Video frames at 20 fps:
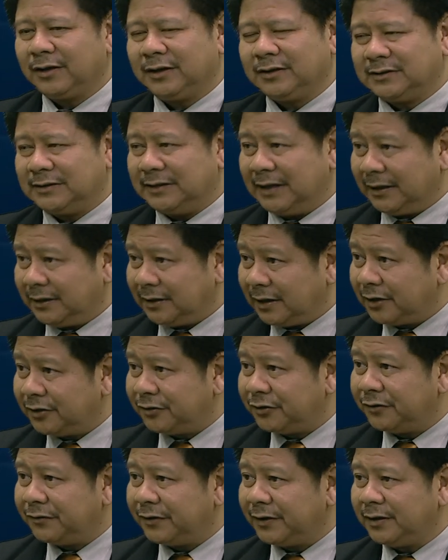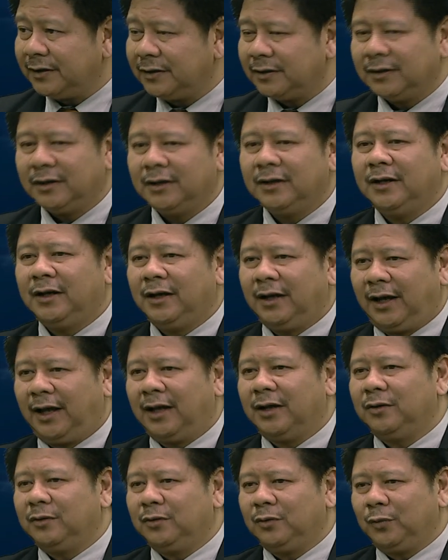it's data driven,
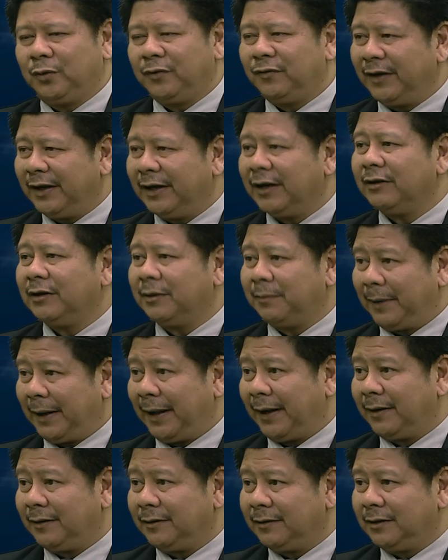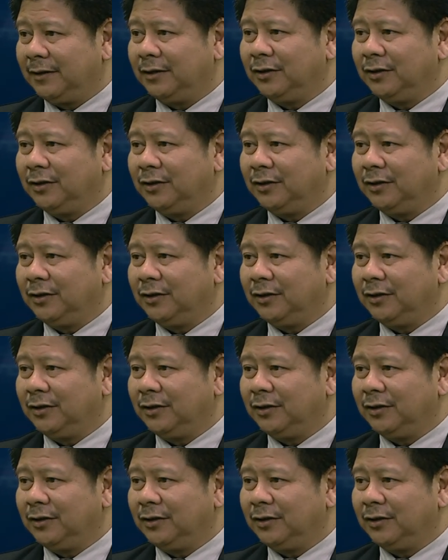and we've laid out the plan.